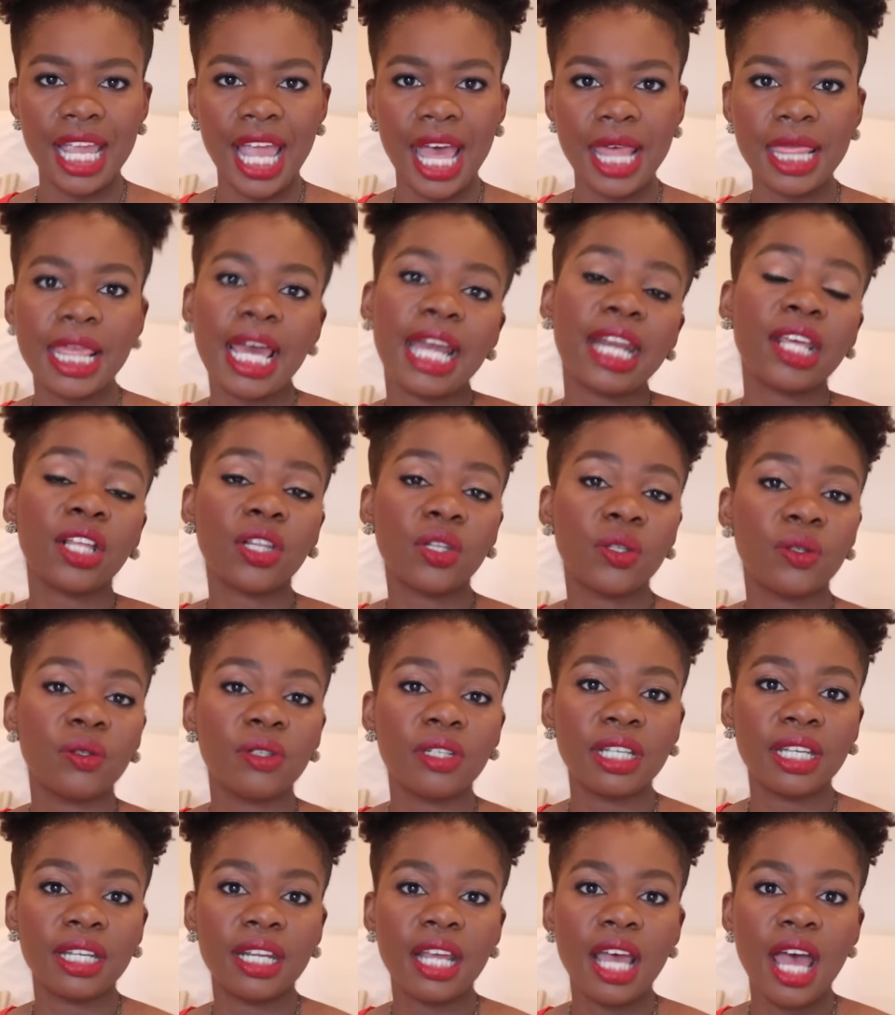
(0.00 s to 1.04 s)
and that
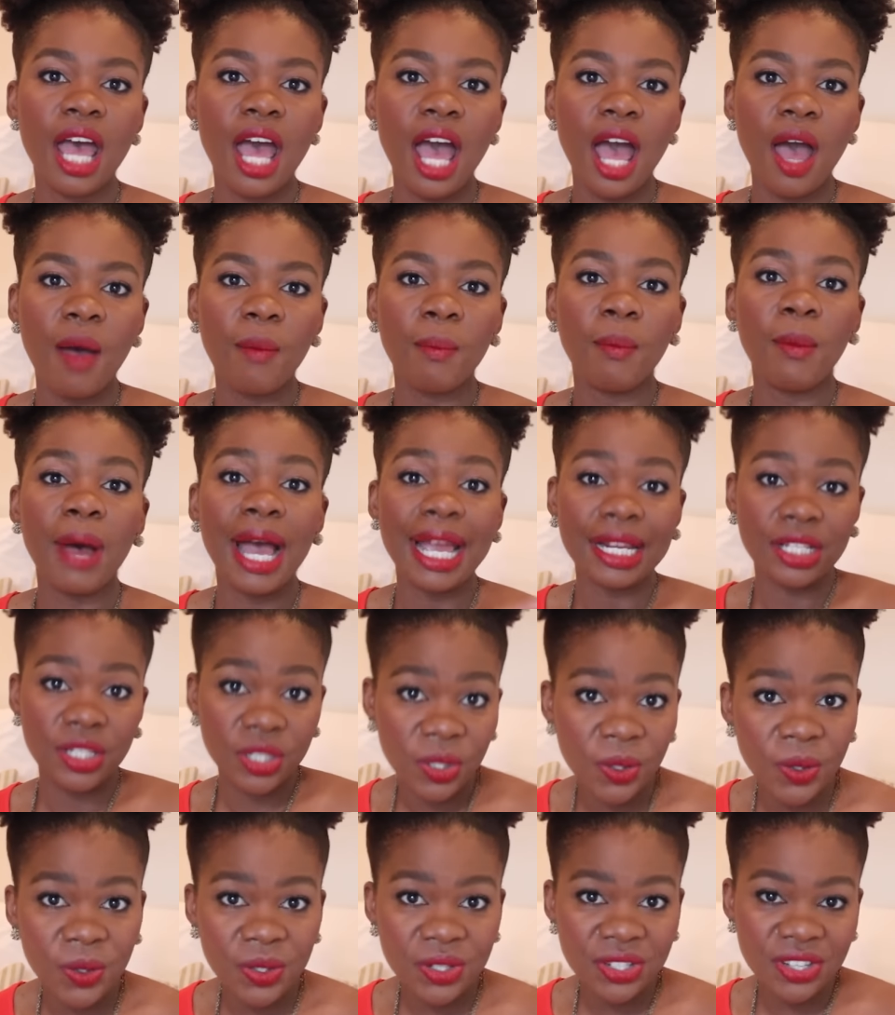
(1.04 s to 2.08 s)
included my
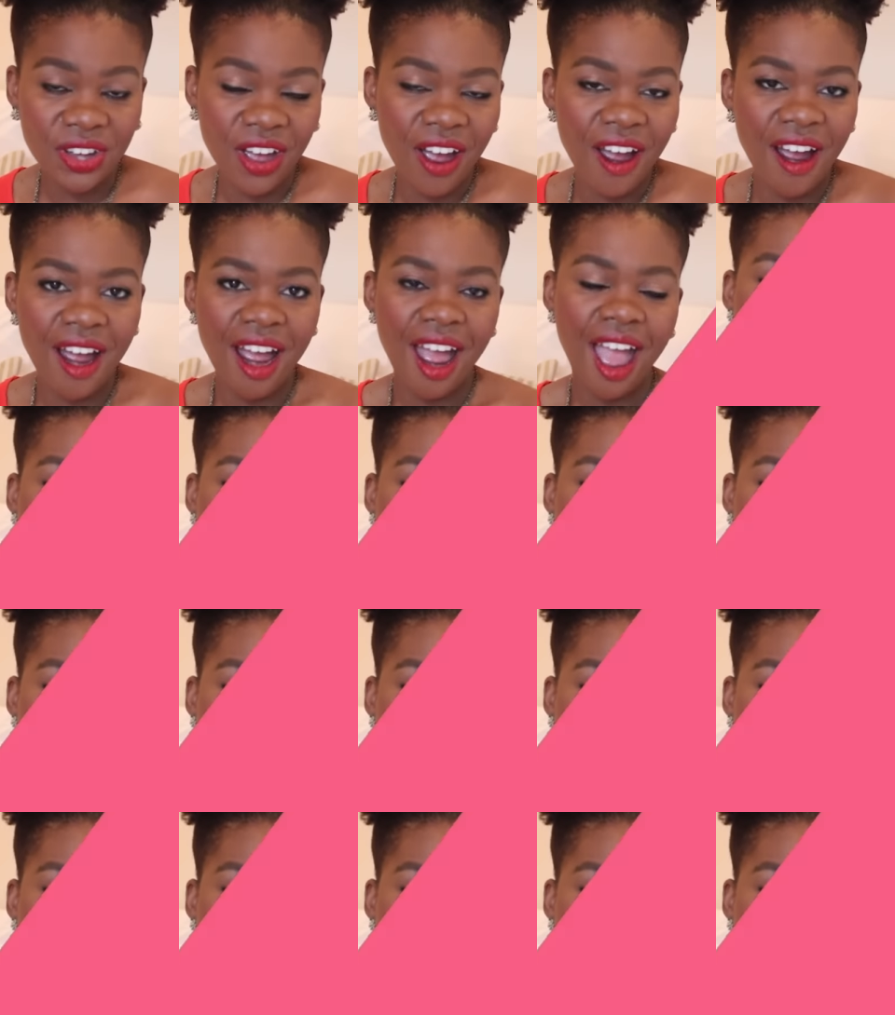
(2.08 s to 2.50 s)
tutor.